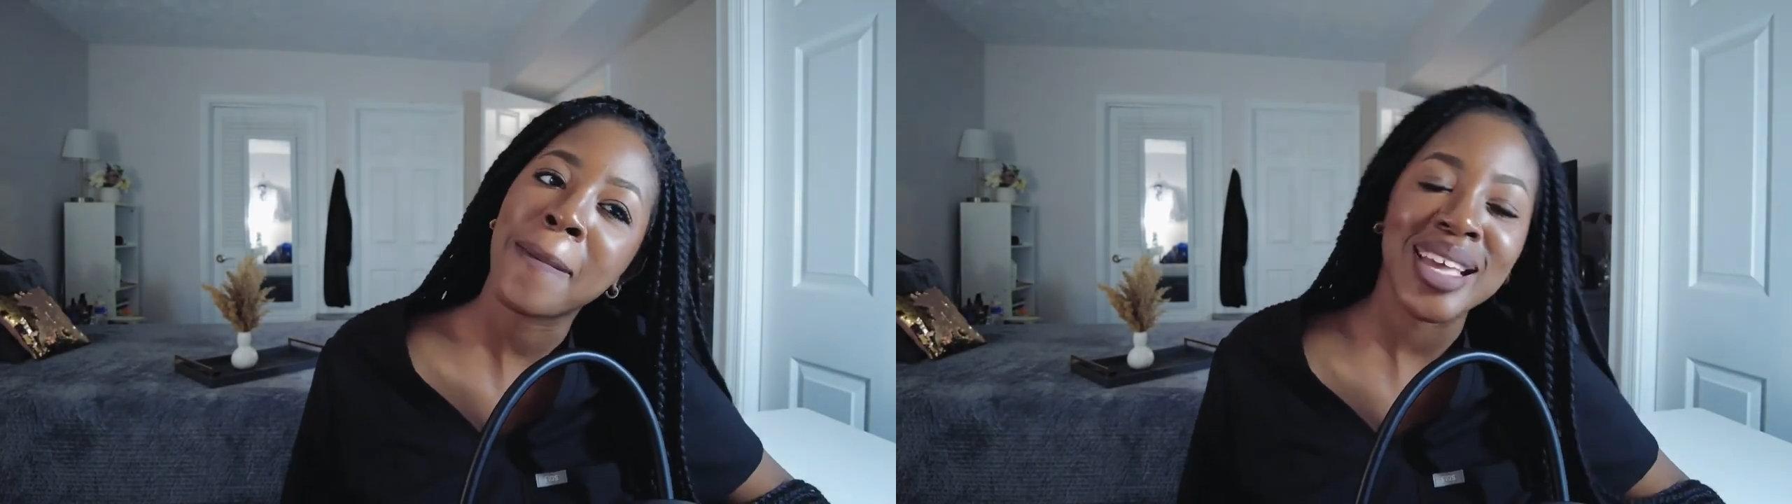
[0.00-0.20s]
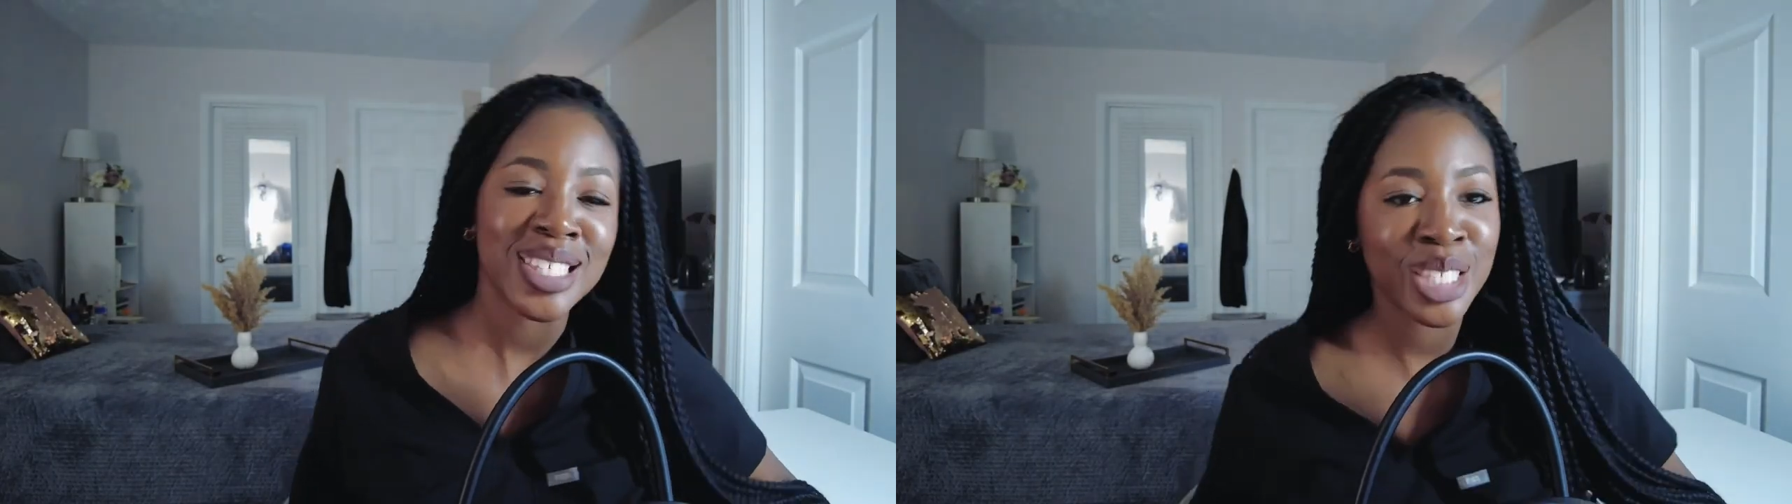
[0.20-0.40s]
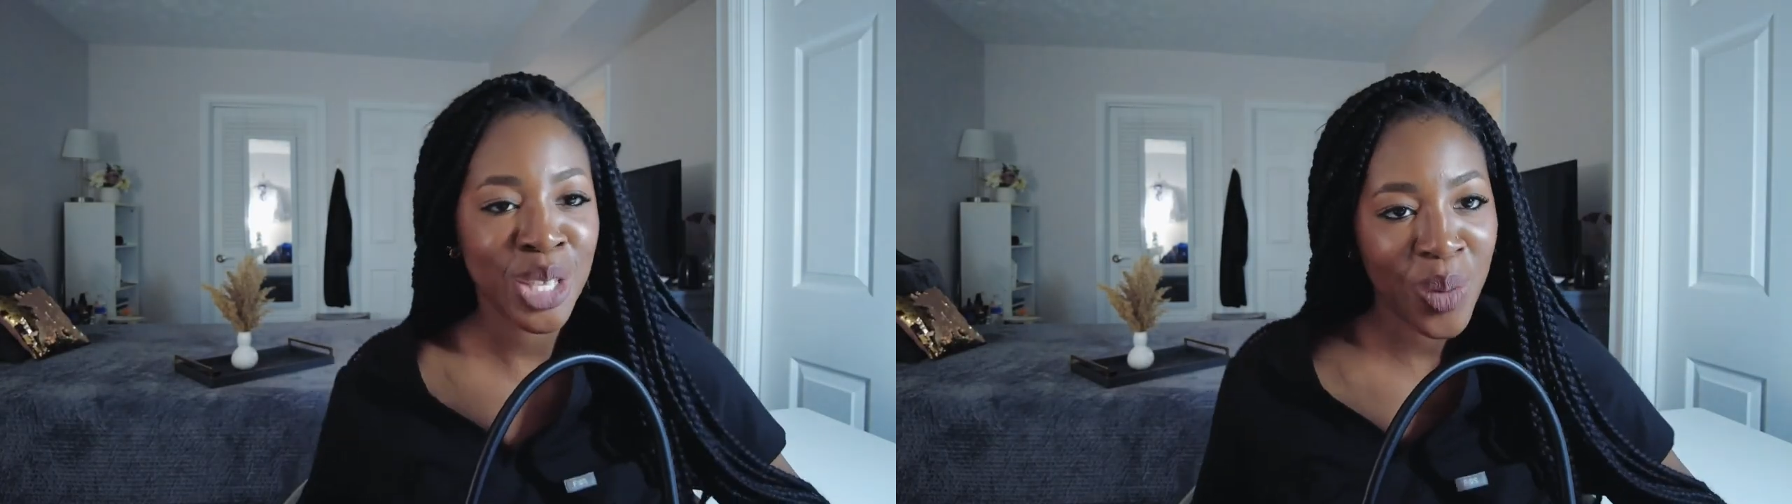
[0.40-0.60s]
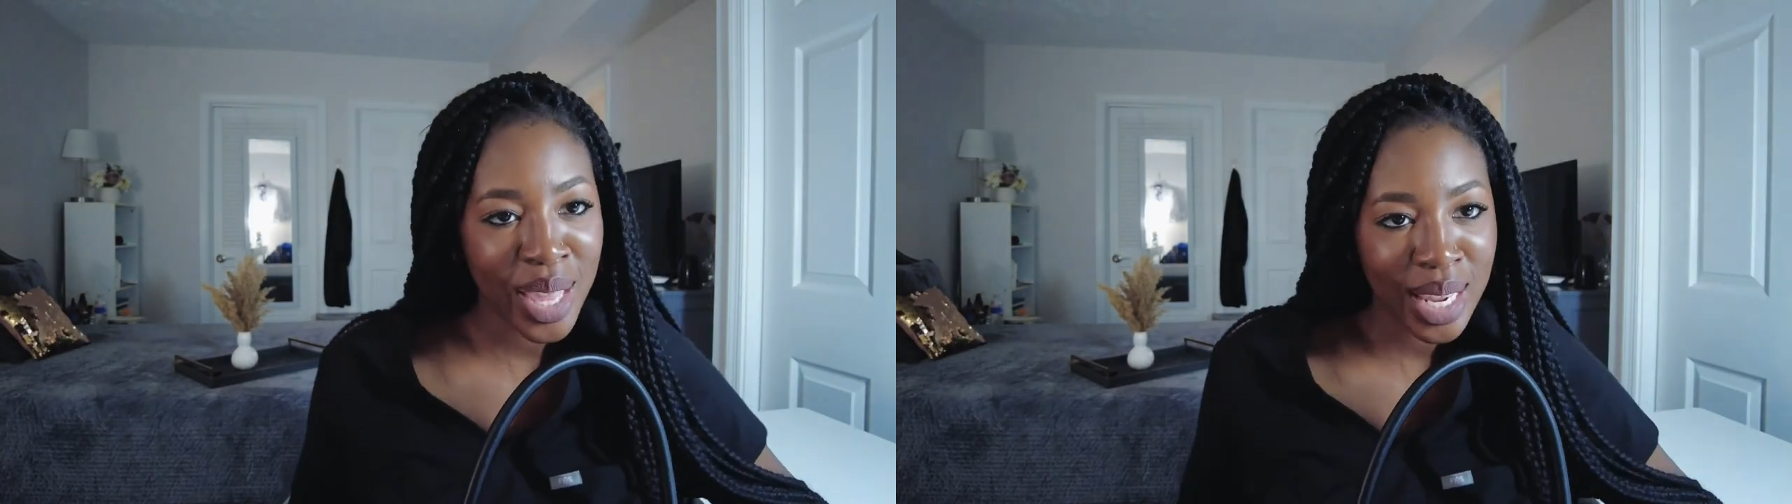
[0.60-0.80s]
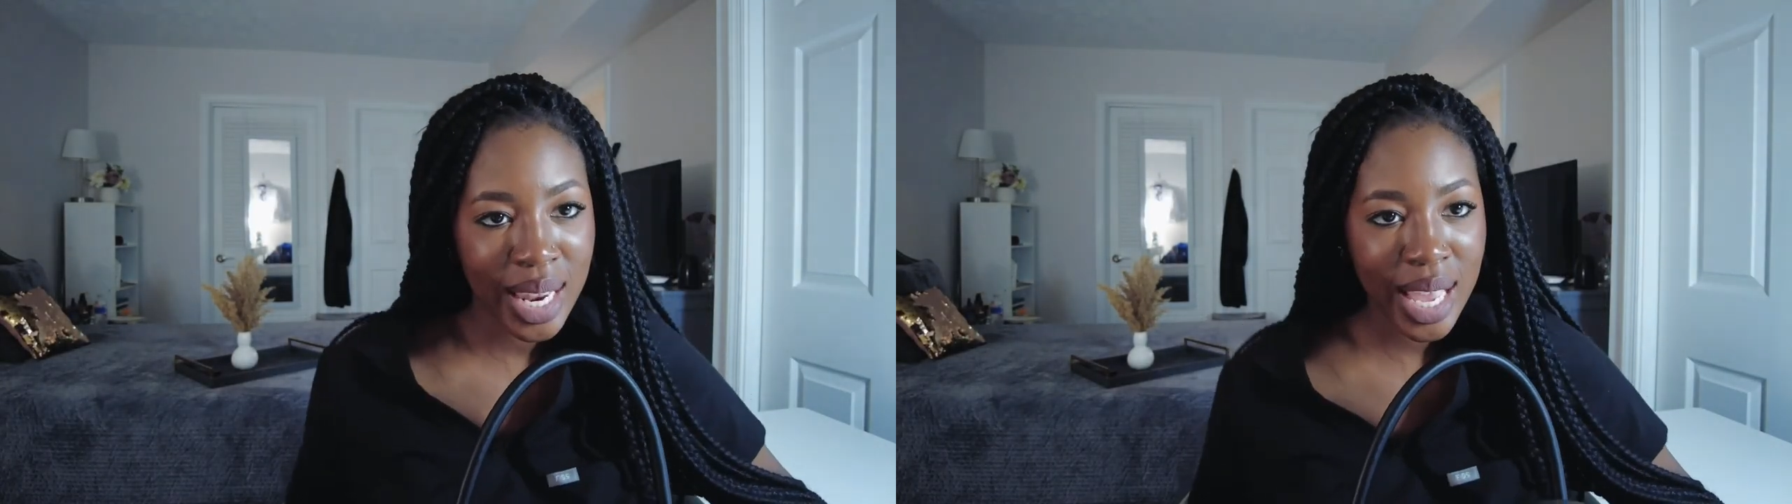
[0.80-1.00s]
and see you in
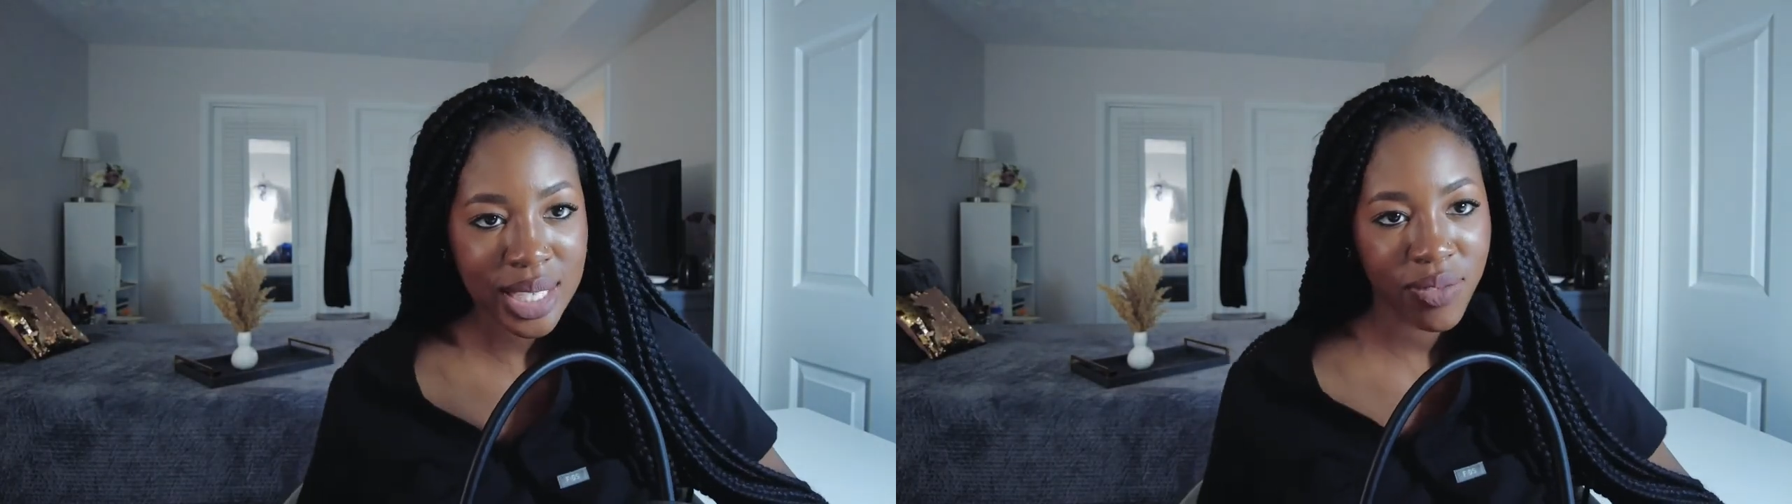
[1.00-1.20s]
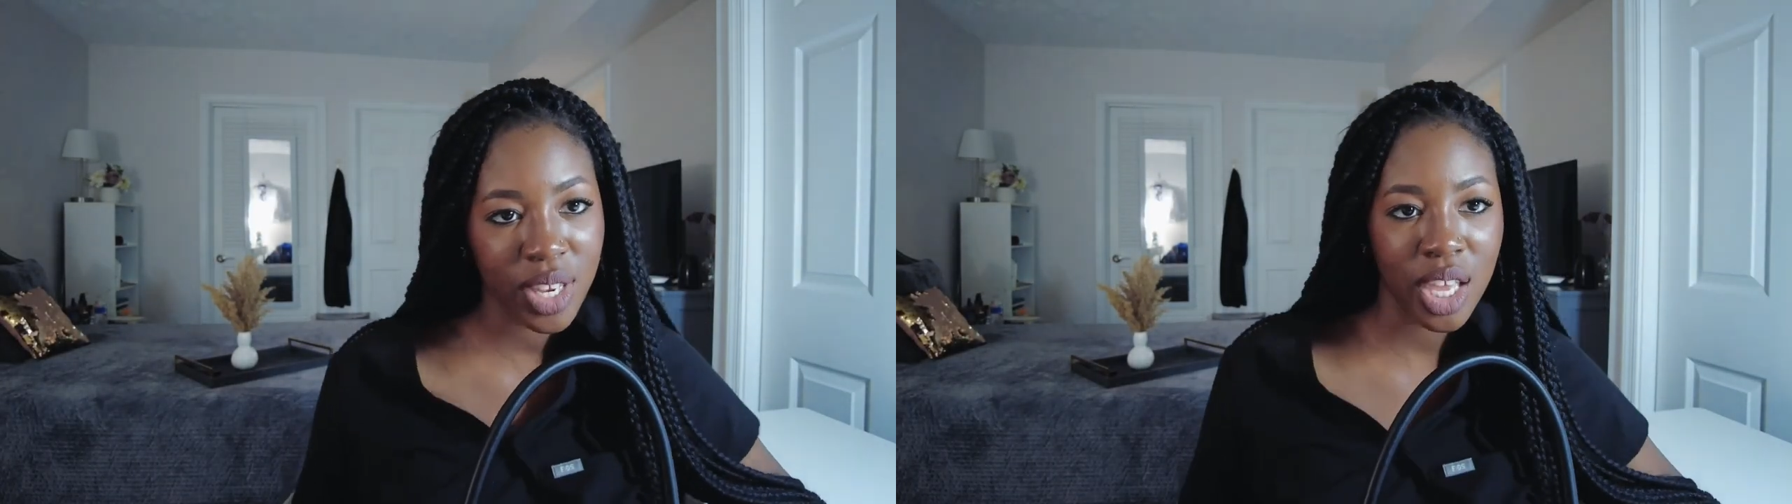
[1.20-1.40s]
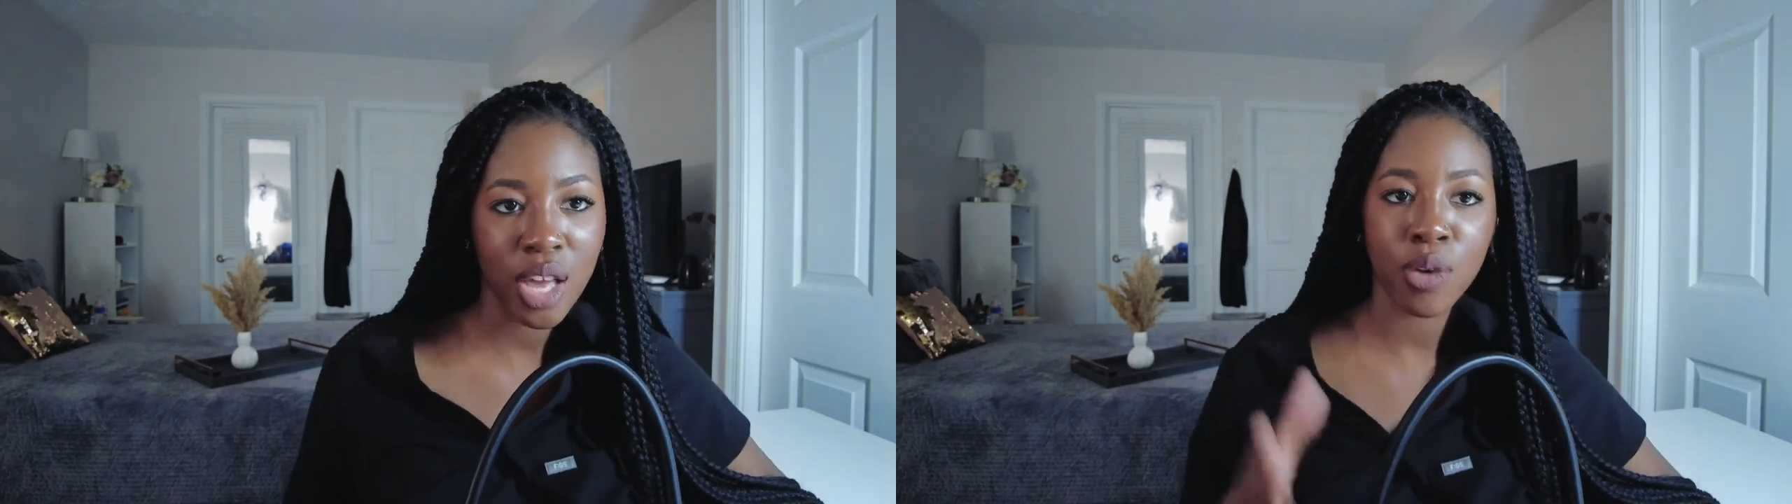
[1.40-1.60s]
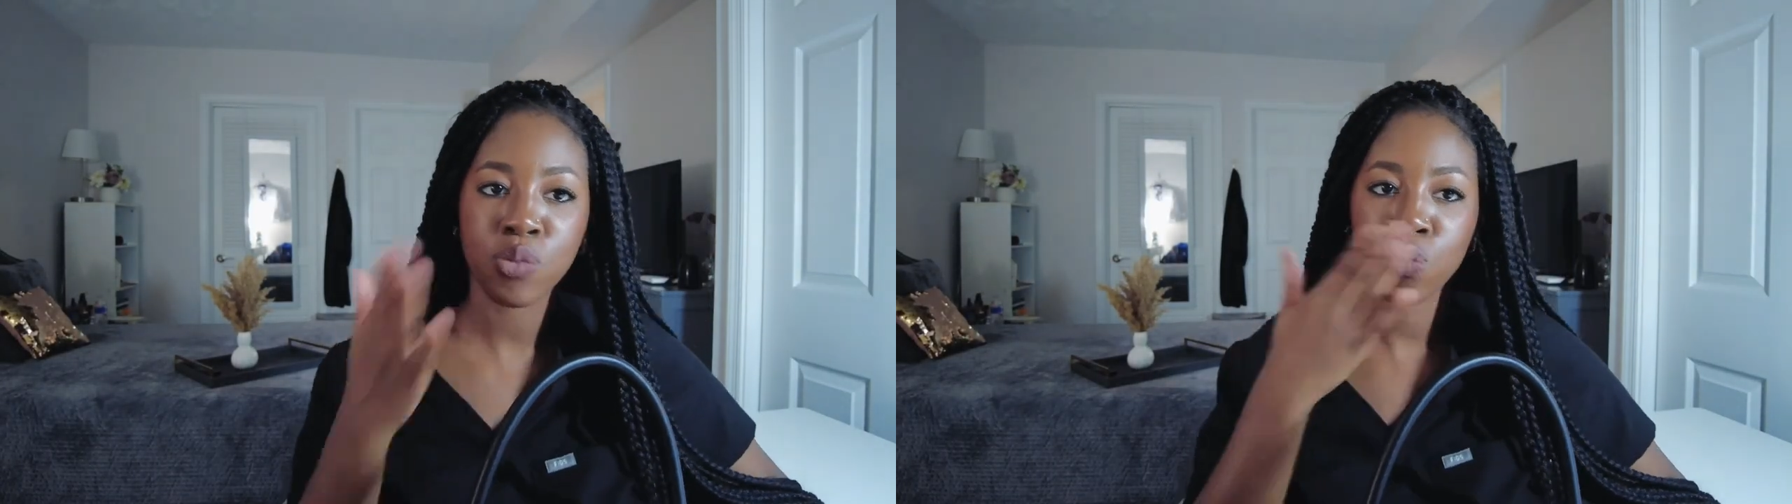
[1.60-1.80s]
the next video.